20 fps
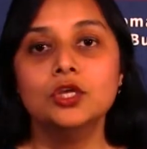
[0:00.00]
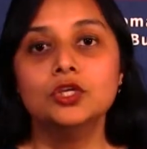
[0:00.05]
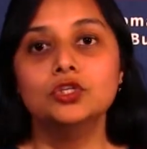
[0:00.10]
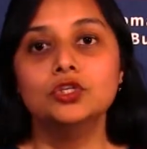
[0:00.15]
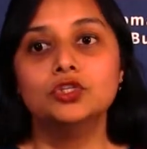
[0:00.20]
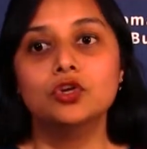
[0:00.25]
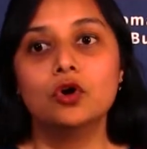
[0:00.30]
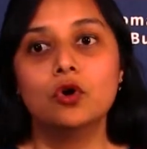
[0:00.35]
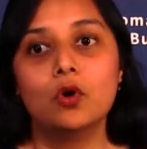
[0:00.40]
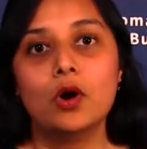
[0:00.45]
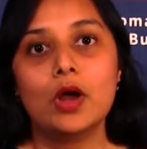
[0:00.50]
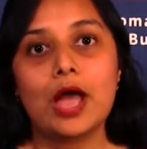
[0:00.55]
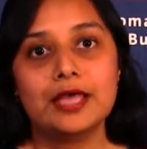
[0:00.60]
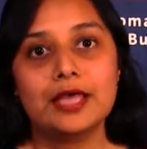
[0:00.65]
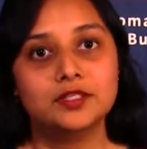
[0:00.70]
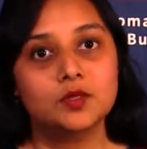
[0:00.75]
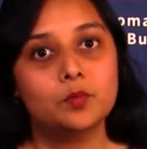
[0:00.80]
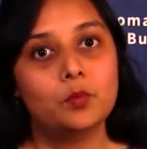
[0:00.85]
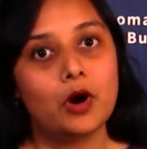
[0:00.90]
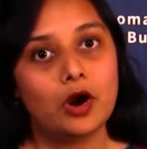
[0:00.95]
So
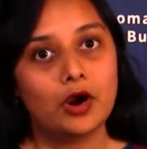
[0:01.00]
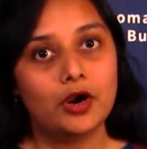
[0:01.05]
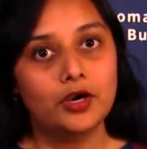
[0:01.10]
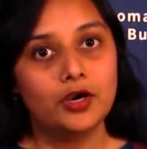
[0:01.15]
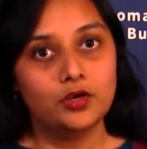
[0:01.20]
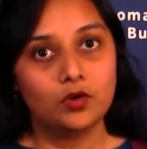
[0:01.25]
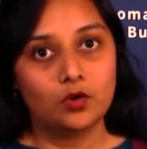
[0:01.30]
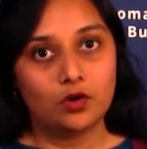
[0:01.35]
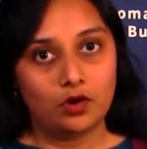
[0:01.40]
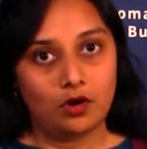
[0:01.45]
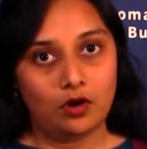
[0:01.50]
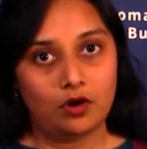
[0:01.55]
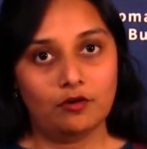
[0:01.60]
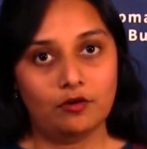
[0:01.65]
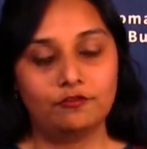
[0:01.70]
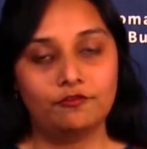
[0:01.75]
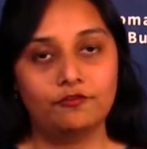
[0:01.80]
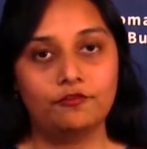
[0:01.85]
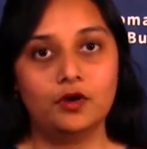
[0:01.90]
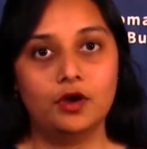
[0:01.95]
as a part
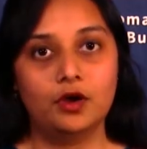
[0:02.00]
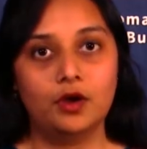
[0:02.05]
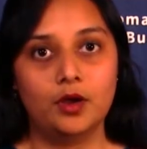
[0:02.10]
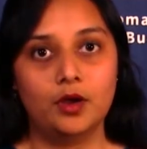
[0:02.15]
of